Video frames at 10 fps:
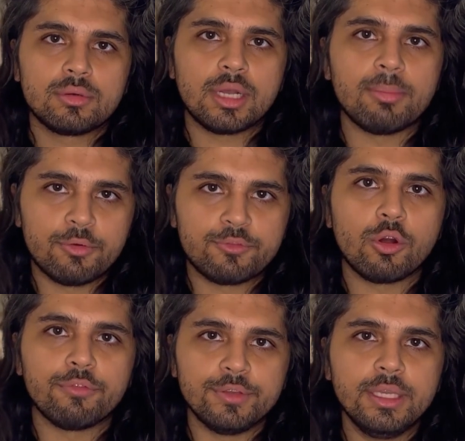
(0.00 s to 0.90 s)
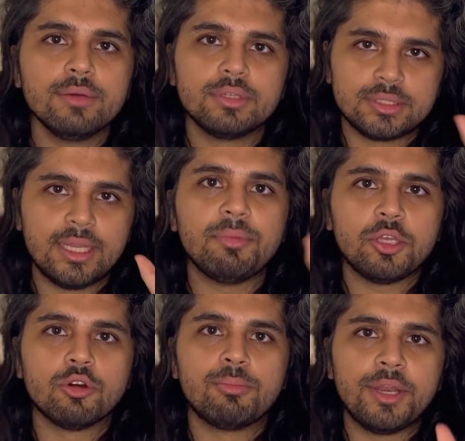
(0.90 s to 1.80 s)
cup of coffee, which is empty
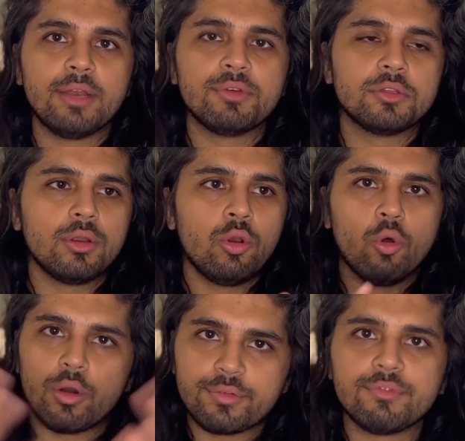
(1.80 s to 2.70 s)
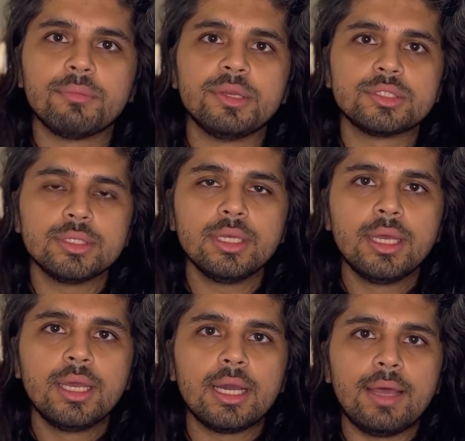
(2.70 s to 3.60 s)
your brain with a lot of information,
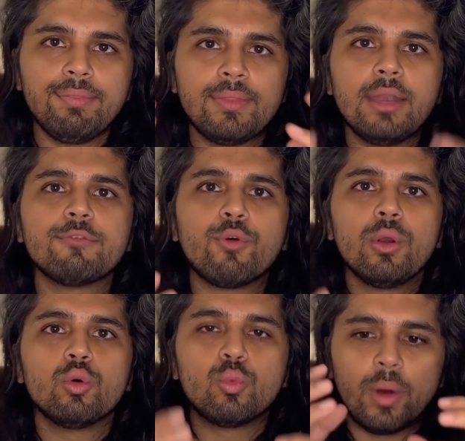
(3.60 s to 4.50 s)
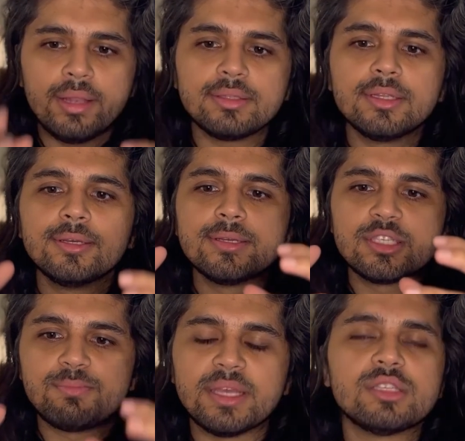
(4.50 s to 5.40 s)
and then follow one
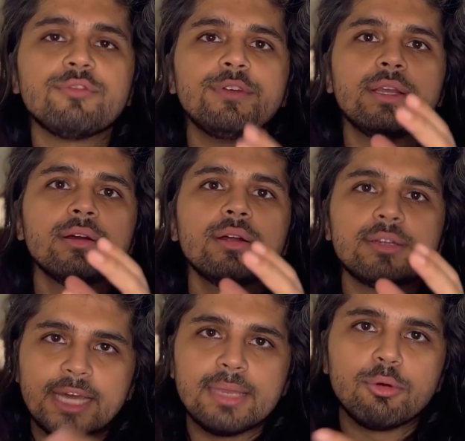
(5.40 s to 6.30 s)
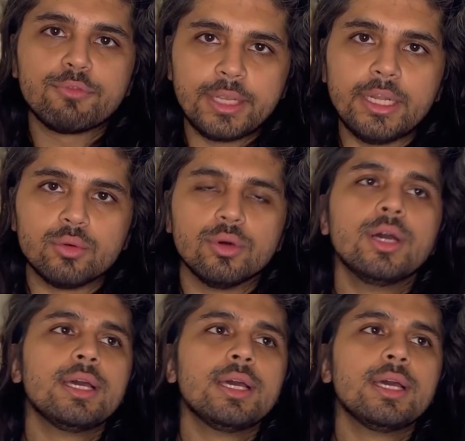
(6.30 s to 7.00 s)
specific type of keto.